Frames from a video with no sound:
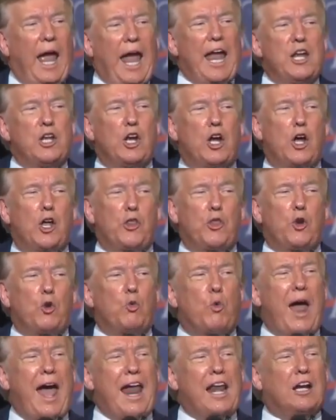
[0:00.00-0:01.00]
and
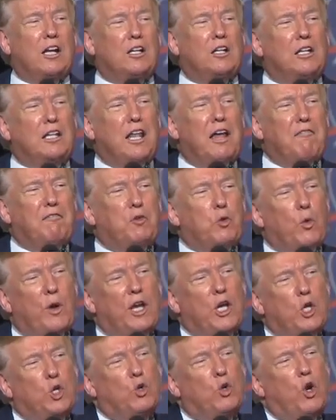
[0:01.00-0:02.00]
other radical
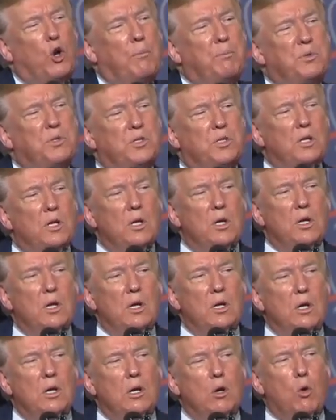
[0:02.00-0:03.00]
left-wing groups
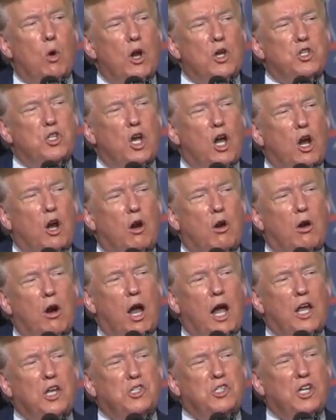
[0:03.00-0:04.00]
who are
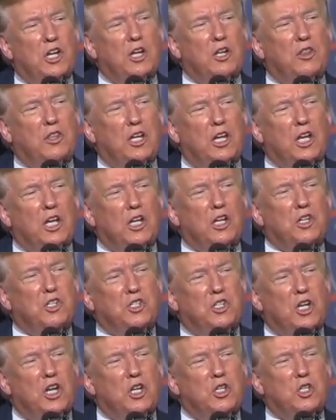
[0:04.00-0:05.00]
terrorizing the
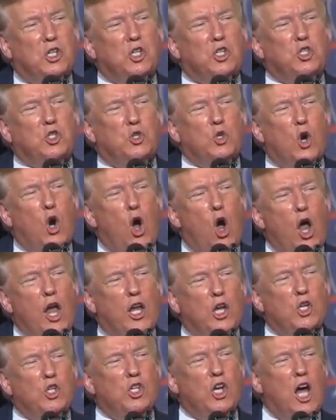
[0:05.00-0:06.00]
innocent,
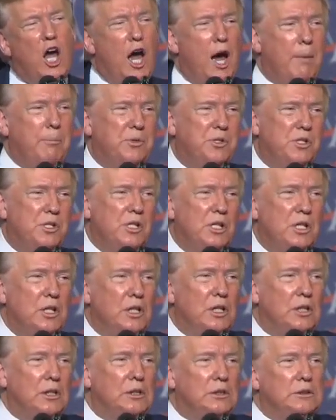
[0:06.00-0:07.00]
destroying jobs,
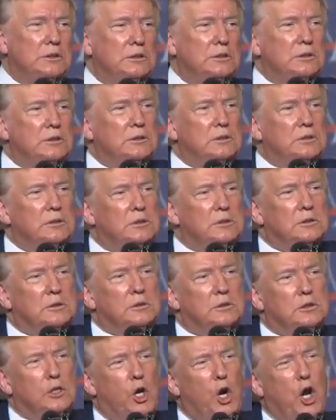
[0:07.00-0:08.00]

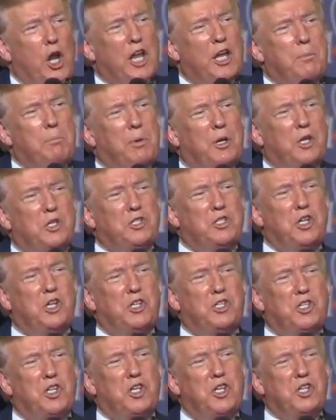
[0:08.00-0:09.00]
hurting
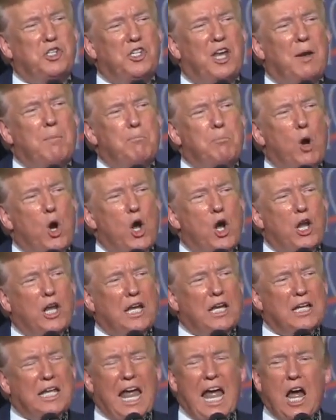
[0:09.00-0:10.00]
businesses, and
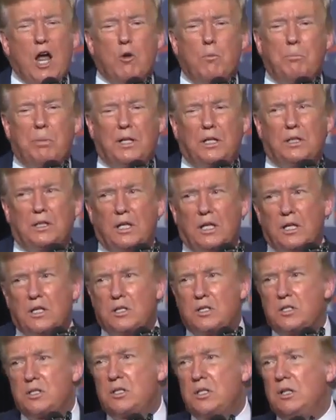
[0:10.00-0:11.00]
burning down
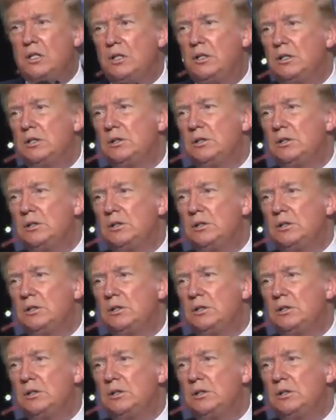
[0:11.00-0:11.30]
buildings.